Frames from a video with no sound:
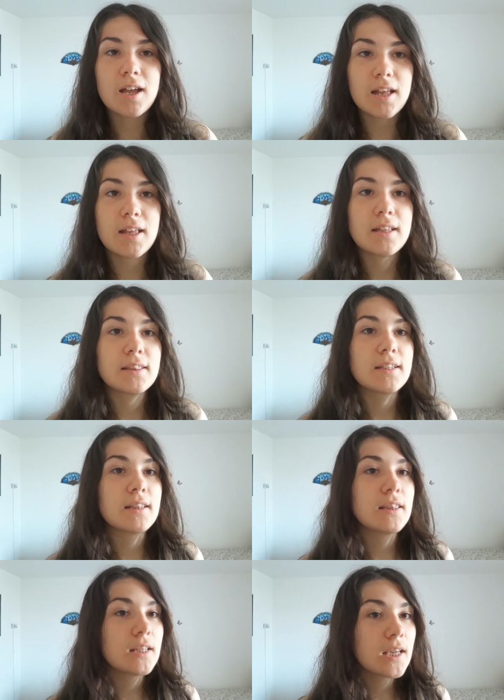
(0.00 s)
And
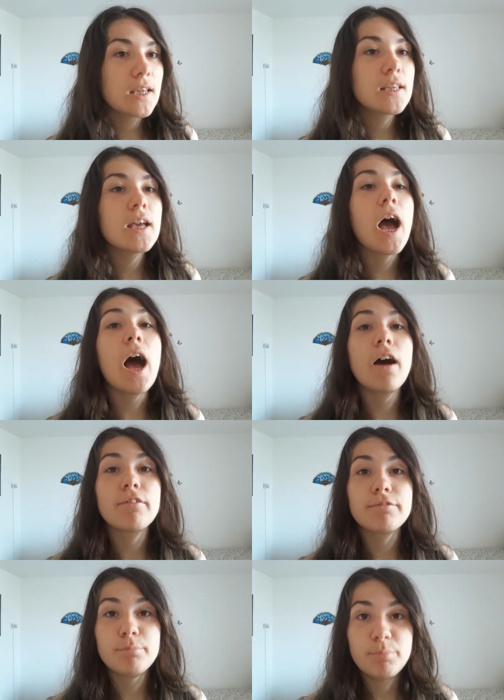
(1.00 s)
they
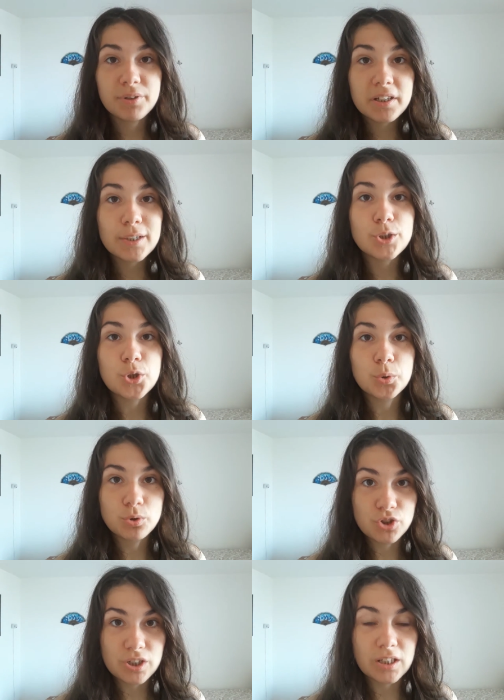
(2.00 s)
have been
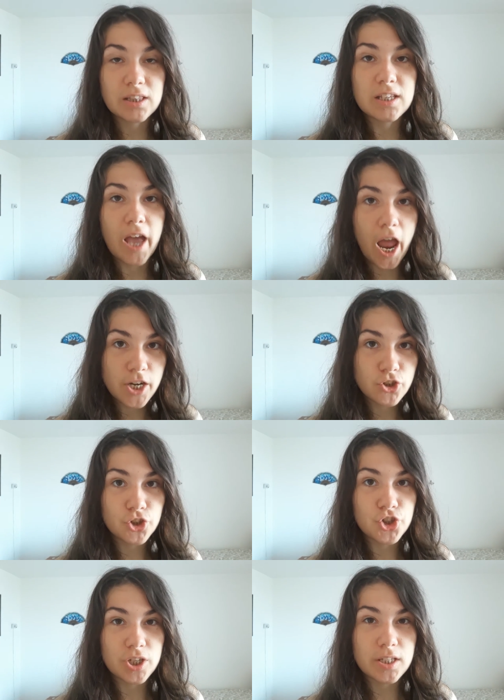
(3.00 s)
using the
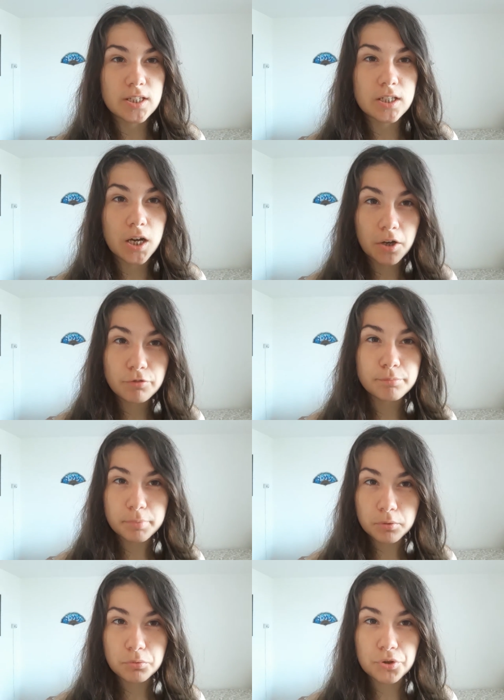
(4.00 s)
energies of
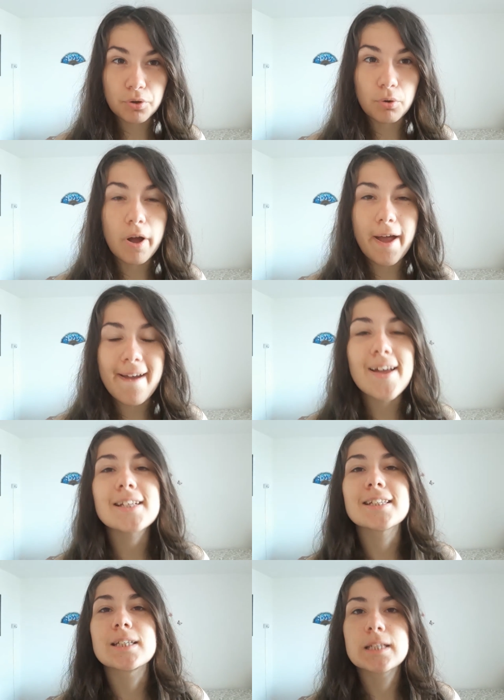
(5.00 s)
Pluto
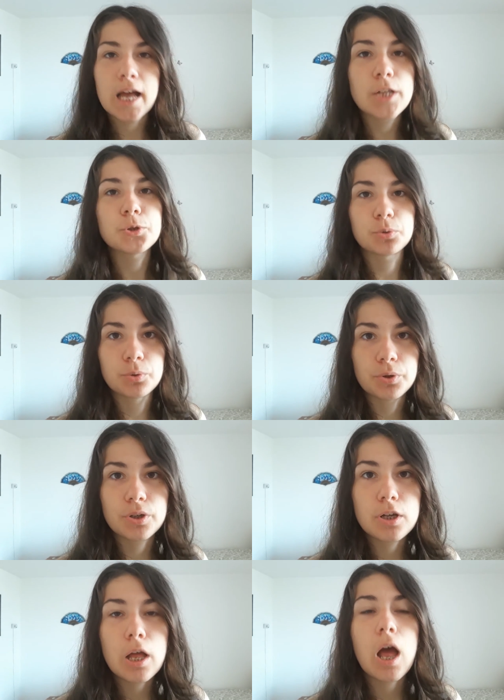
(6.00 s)
and
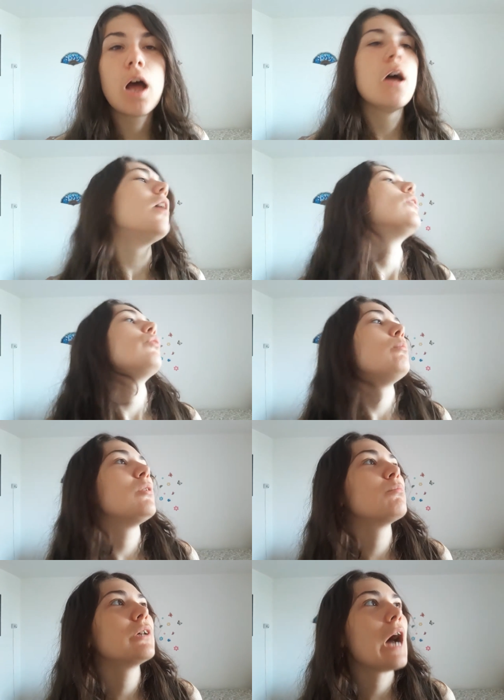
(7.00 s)
Saturn.
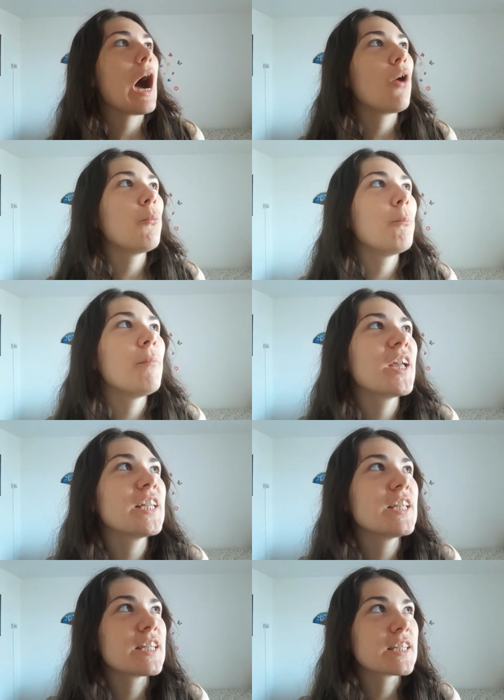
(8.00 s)
Remember how
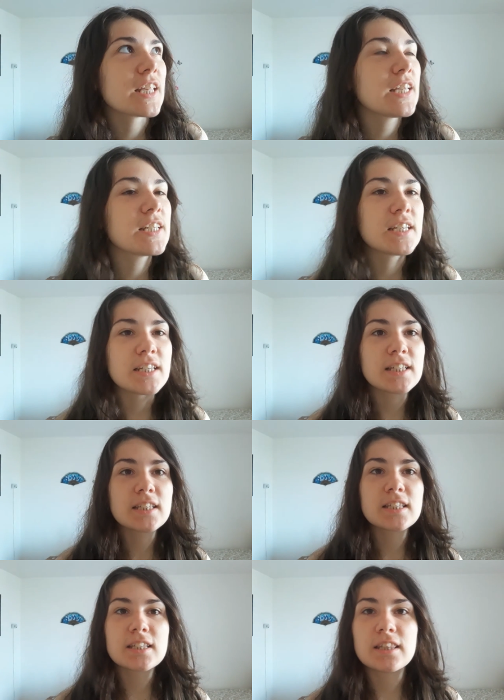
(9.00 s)
many
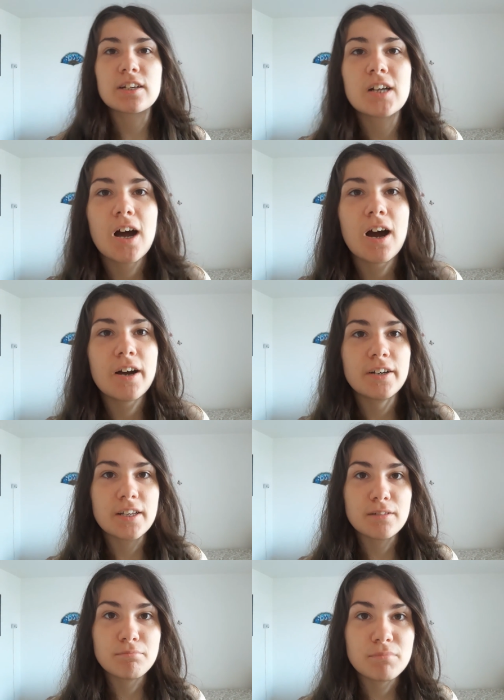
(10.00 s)
Satanists there are
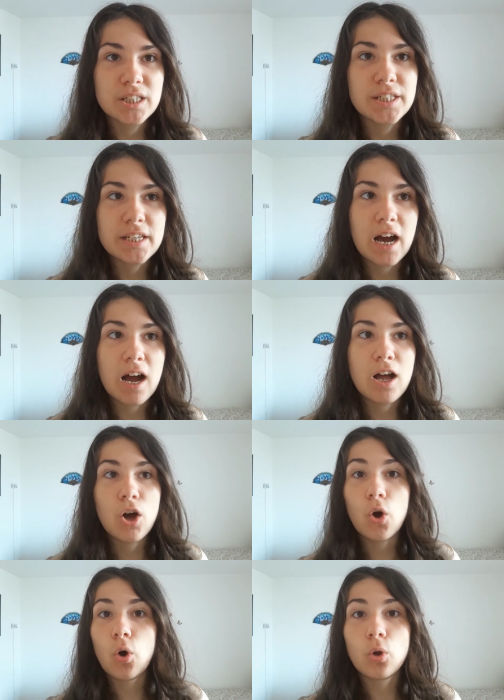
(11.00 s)
in media
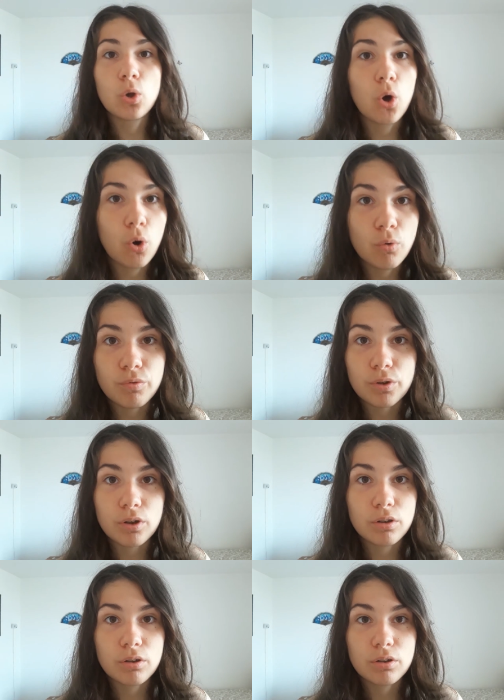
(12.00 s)
all over